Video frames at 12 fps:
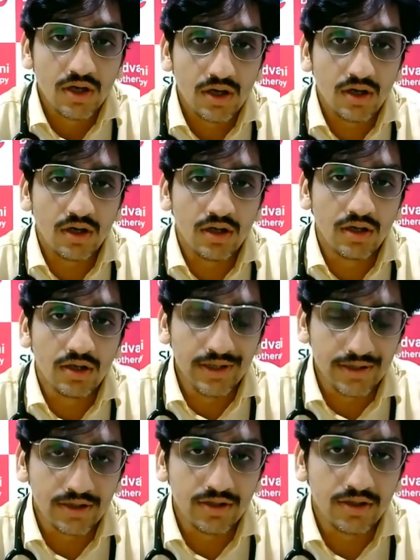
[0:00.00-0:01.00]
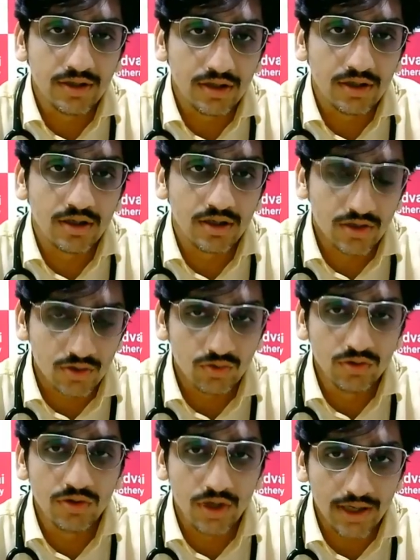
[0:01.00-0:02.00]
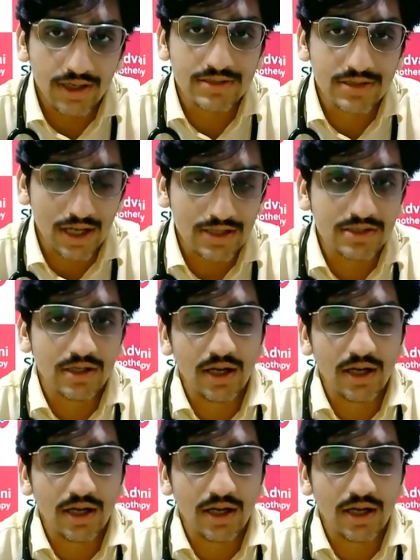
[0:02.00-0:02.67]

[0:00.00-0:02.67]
lethal tool against cancer,